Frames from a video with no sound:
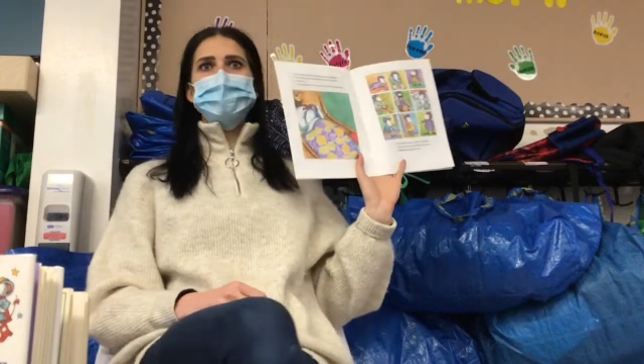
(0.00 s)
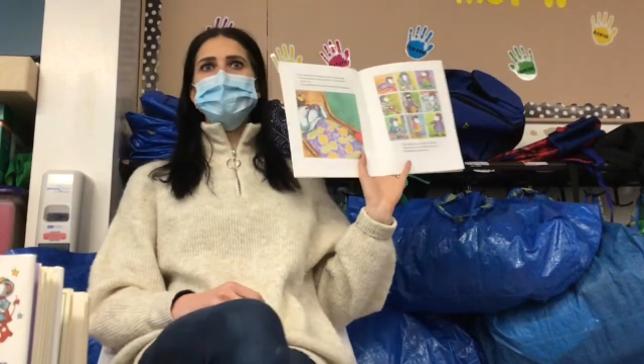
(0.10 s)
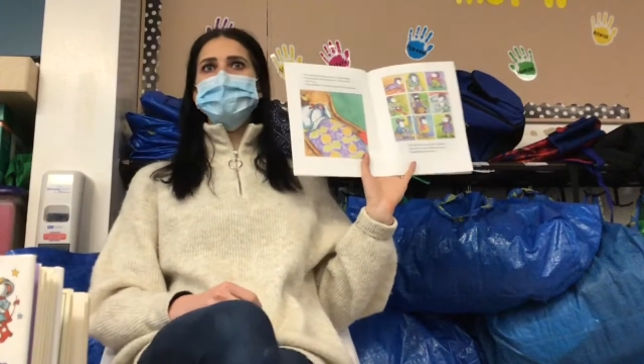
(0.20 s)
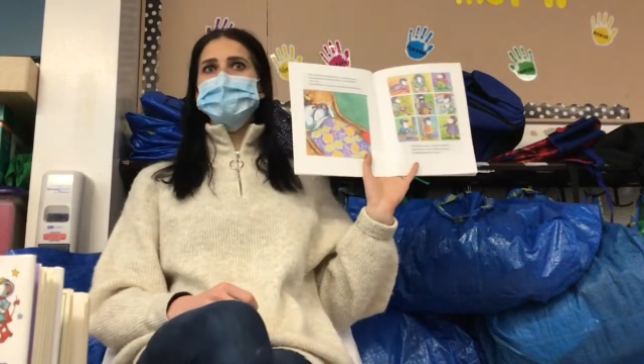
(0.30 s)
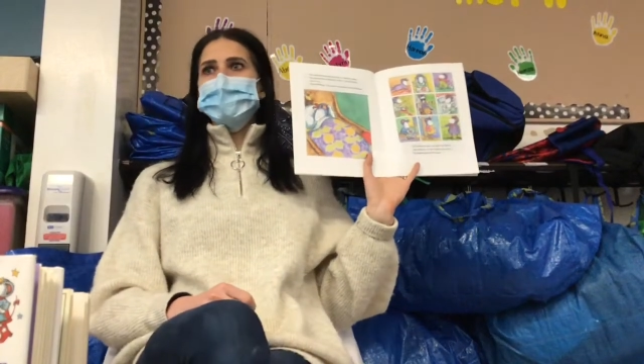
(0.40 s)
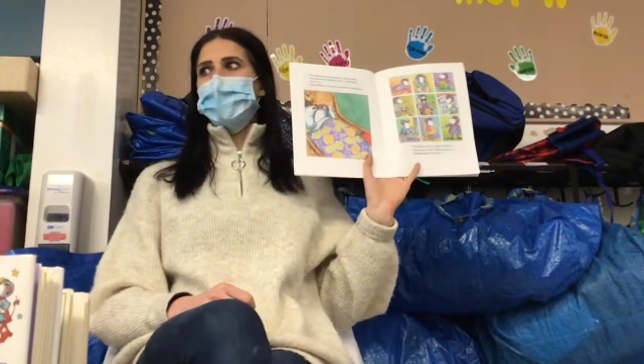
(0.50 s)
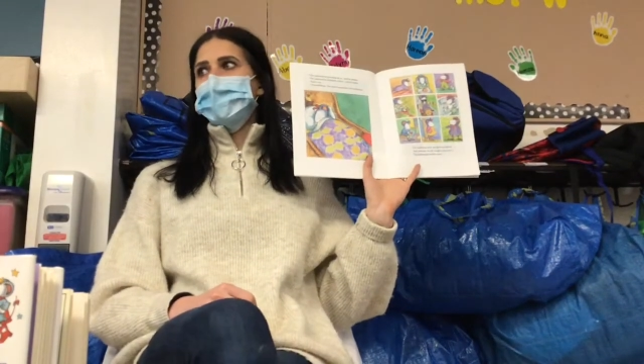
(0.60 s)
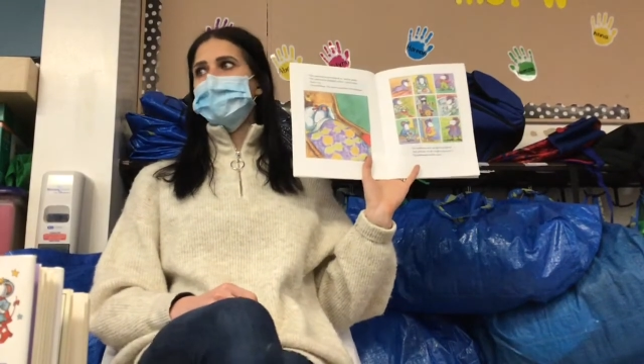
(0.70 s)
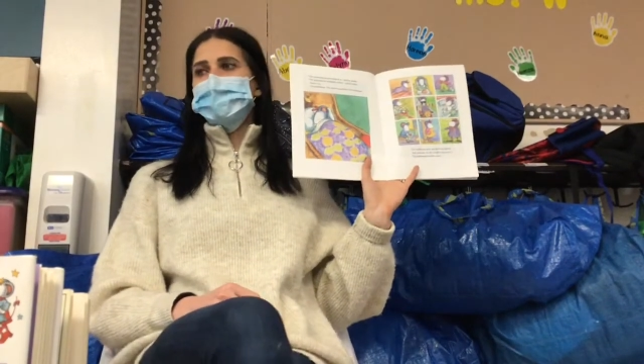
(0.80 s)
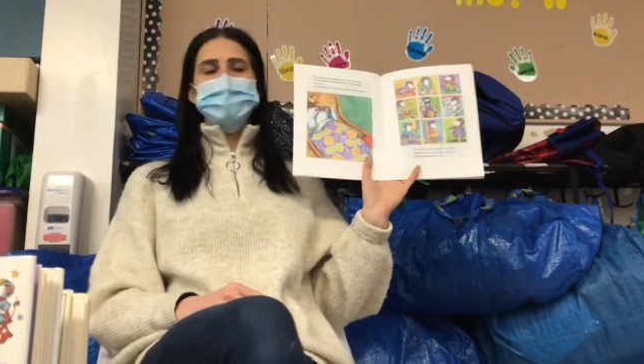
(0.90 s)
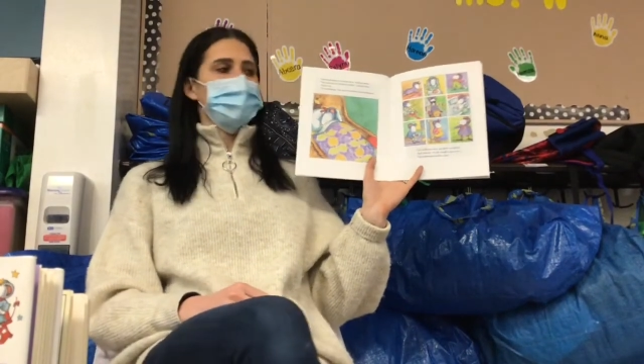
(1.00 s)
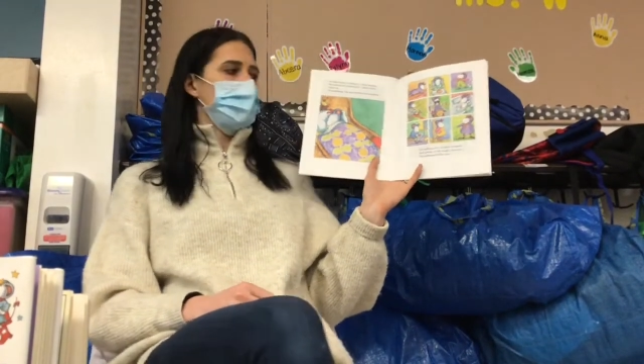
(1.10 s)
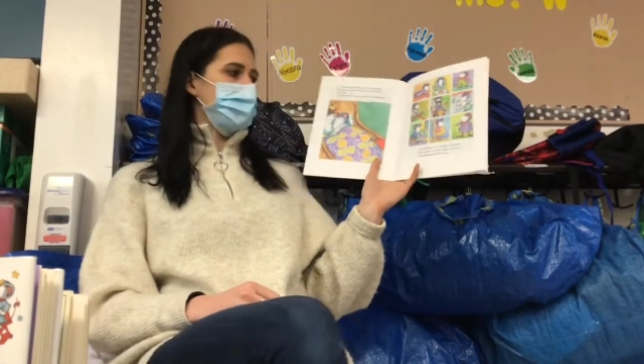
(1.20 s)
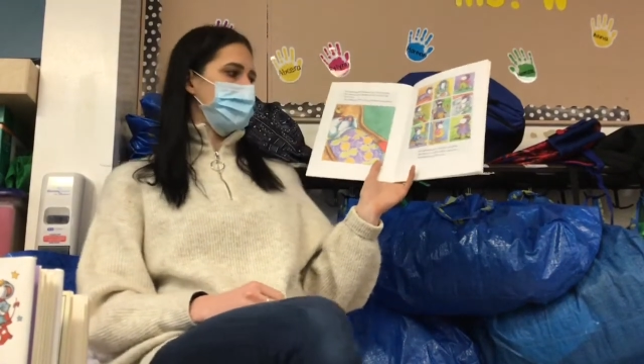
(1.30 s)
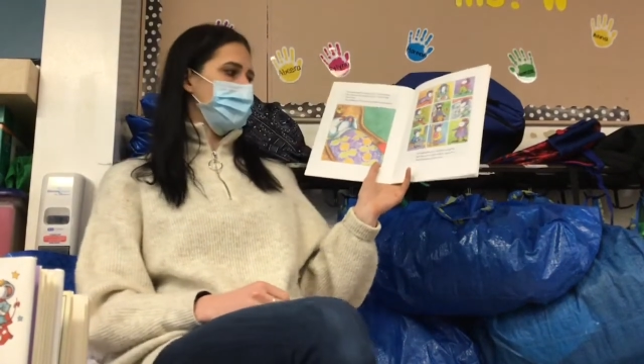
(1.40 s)

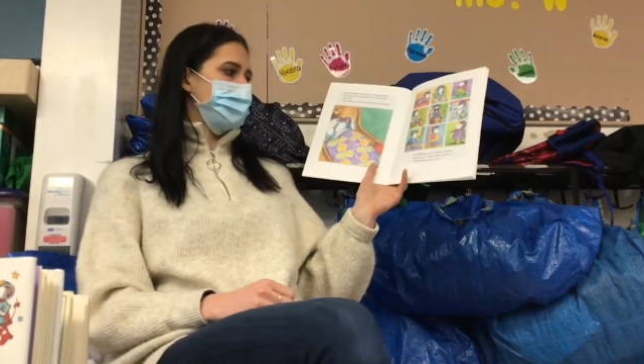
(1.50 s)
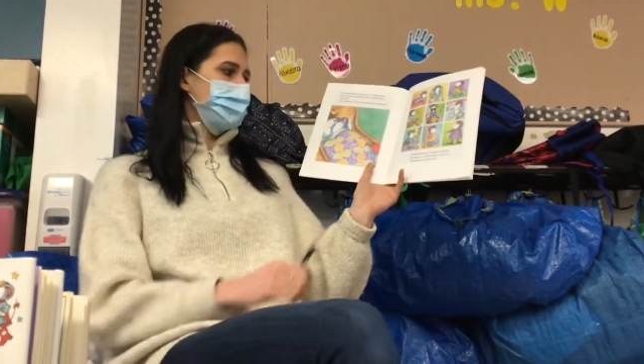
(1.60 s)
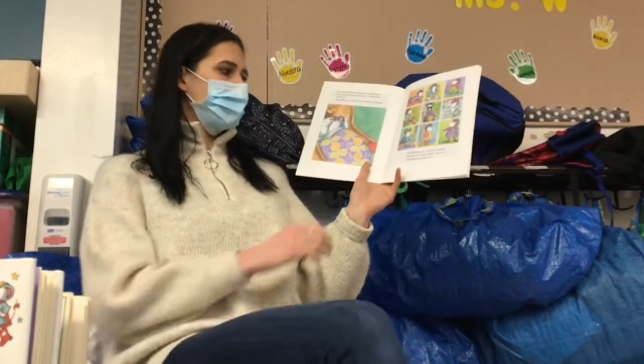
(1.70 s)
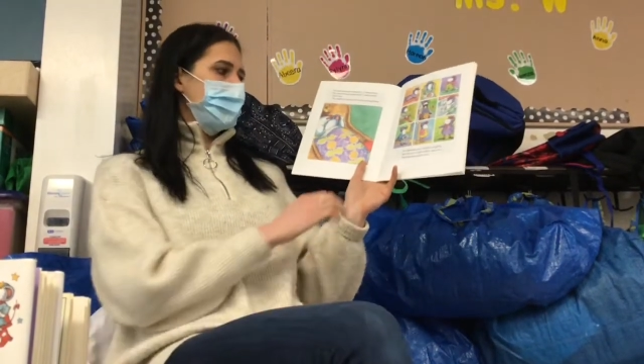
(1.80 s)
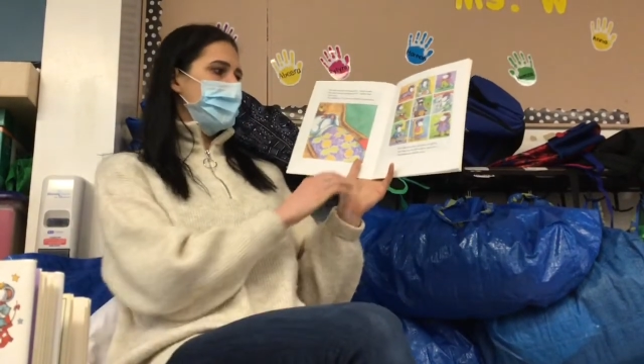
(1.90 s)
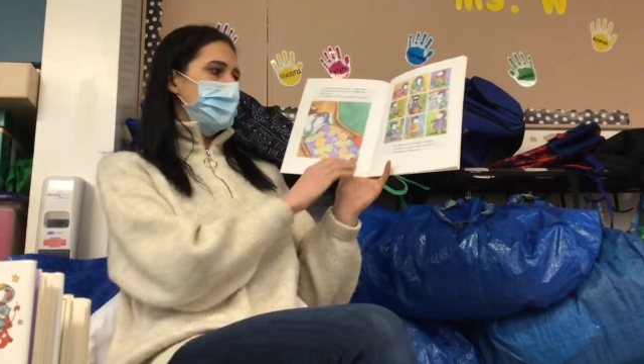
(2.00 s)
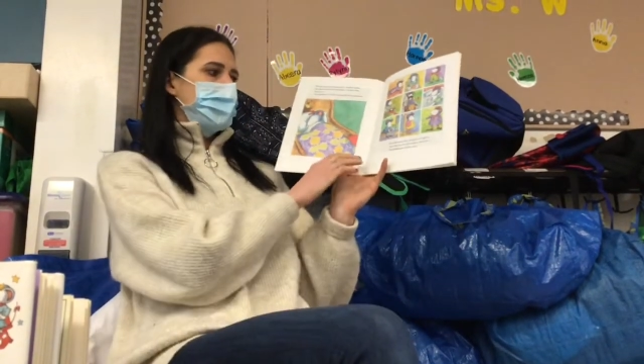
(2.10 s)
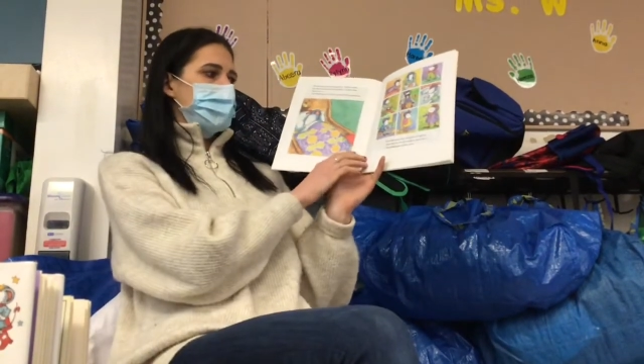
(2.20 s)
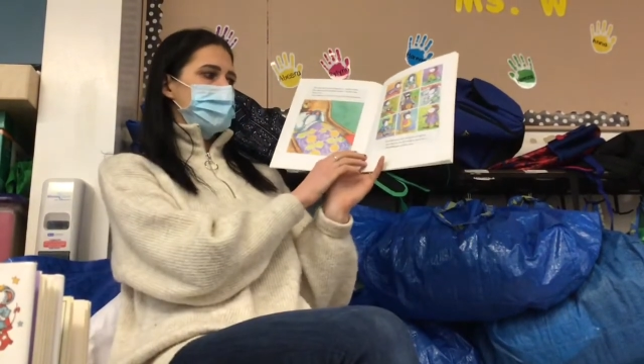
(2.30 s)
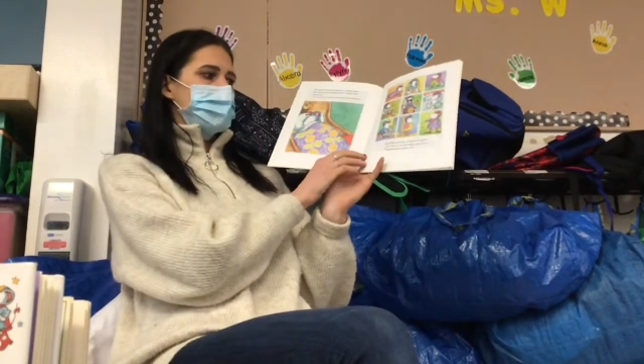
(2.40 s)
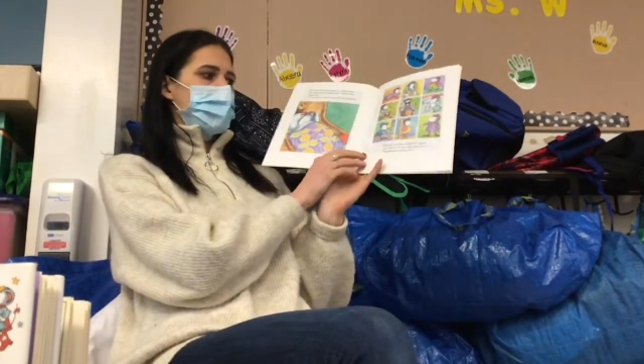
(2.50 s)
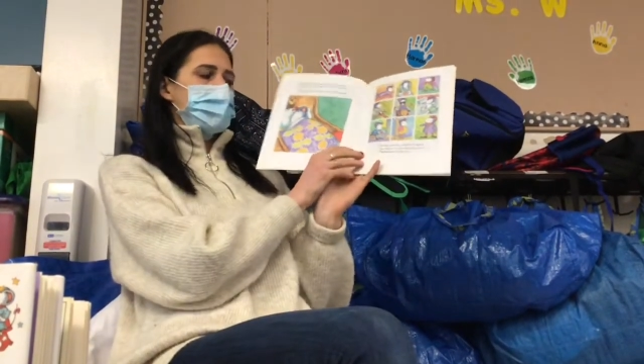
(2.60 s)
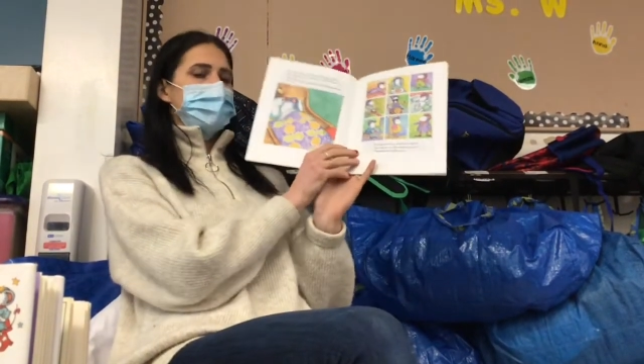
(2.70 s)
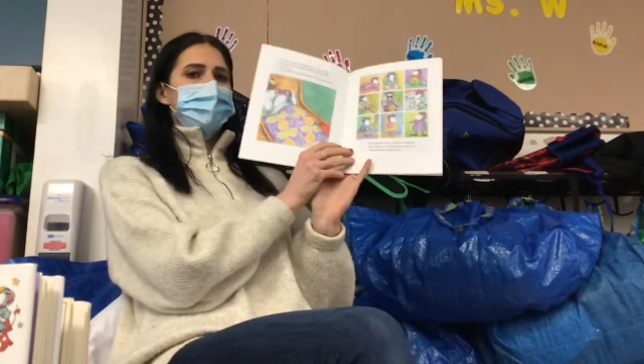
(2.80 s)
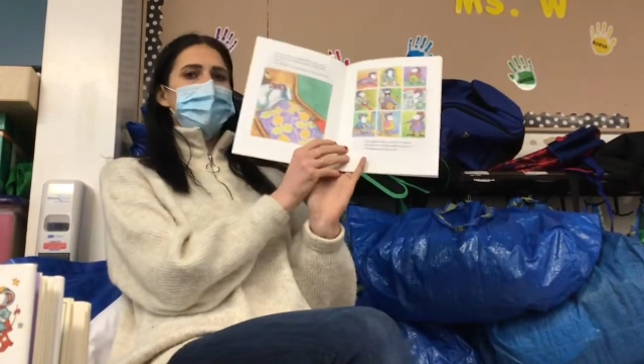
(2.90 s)
Chrysanthemum.
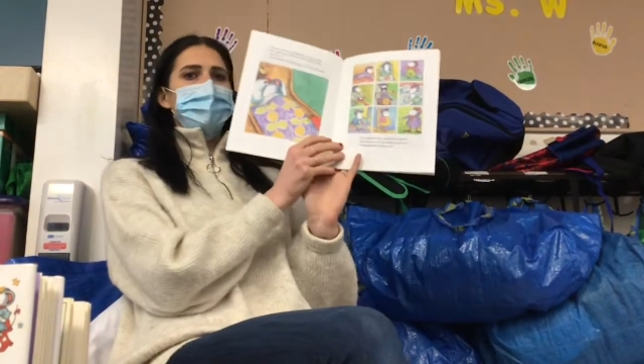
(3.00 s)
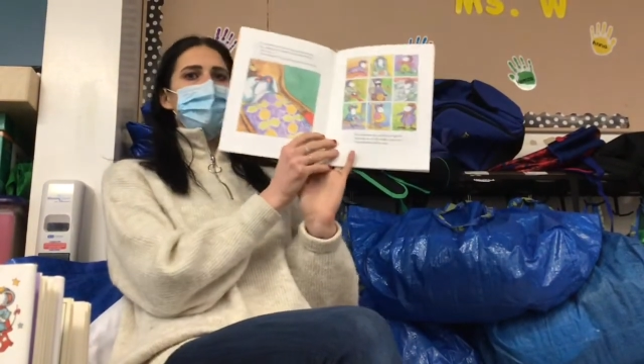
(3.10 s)
Chrysanthemum